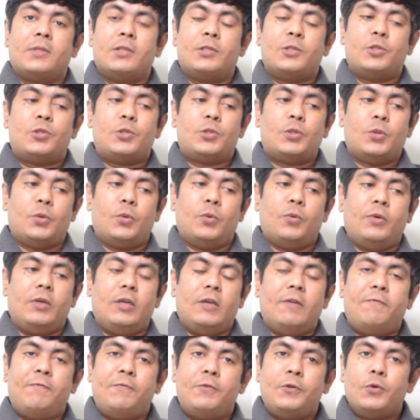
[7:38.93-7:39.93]
So
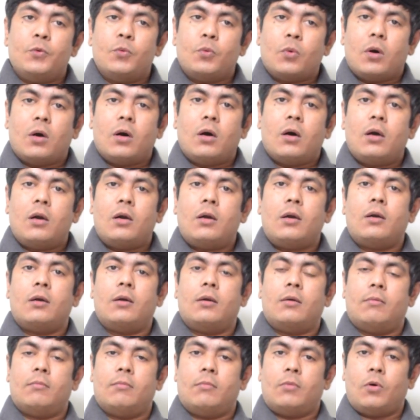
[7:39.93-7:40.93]
if you are
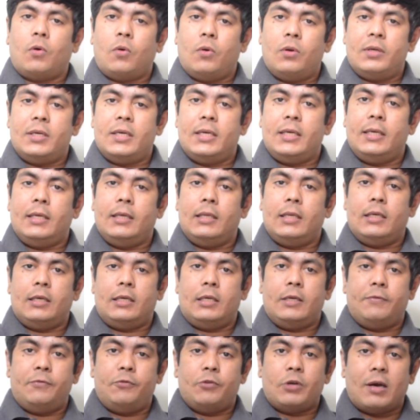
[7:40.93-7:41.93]
already
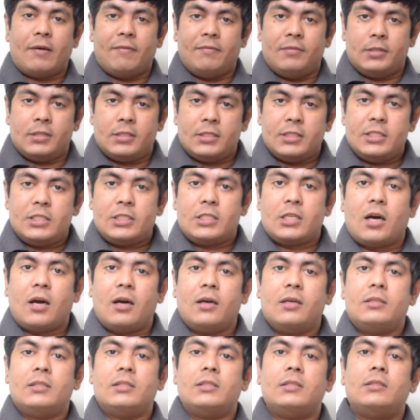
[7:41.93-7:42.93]
like if you have learned
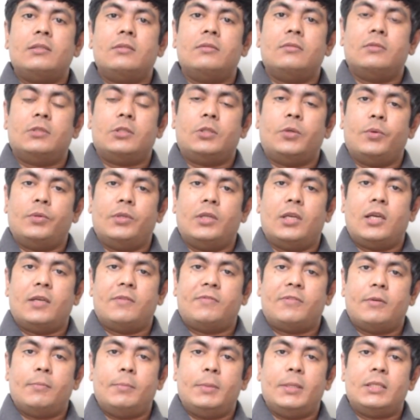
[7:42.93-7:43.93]
Hangul, Korean
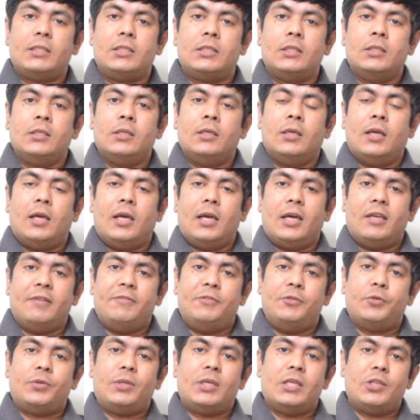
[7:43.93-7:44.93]
alphabet, and
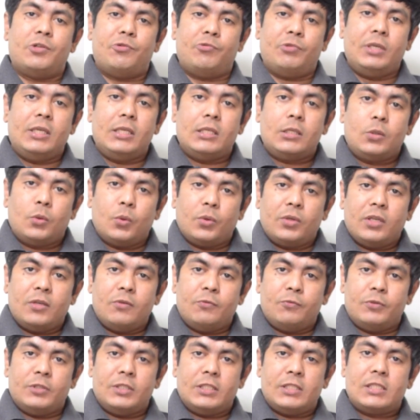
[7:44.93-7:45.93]
if you can read
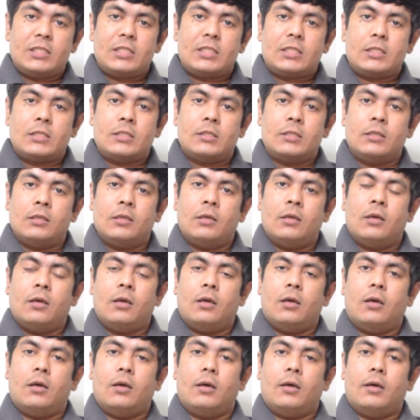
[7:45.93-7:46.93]
Korean words
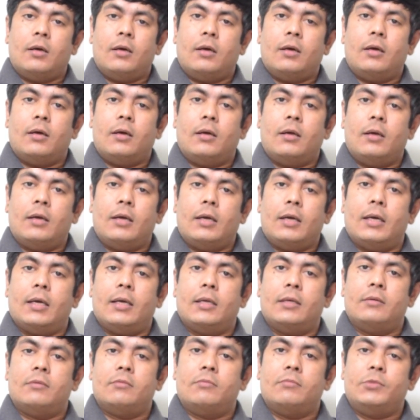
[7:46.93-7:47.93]

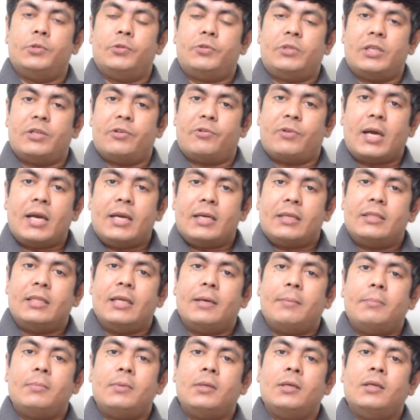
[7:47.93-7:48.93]
and you can write
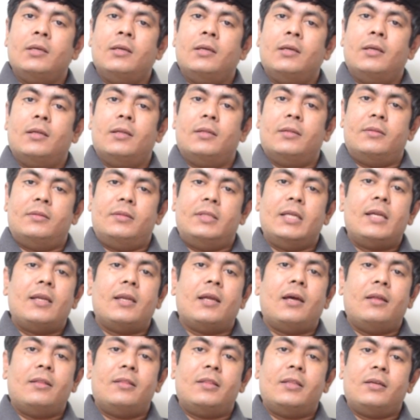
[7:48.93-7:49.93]
them, then
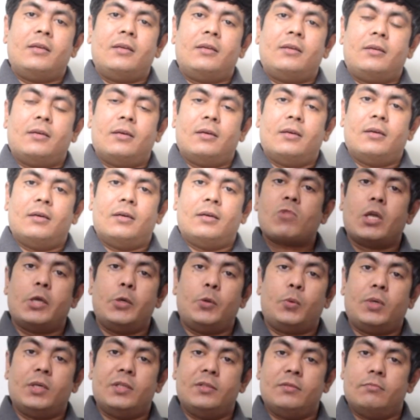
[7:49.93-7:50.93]
I think
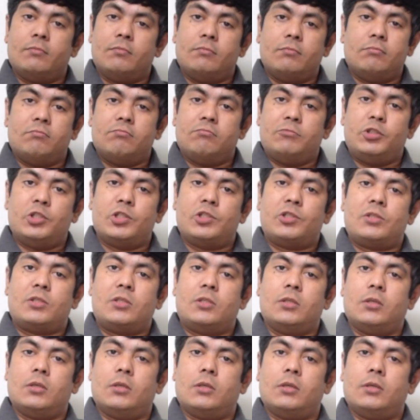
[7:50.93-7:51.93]
you can just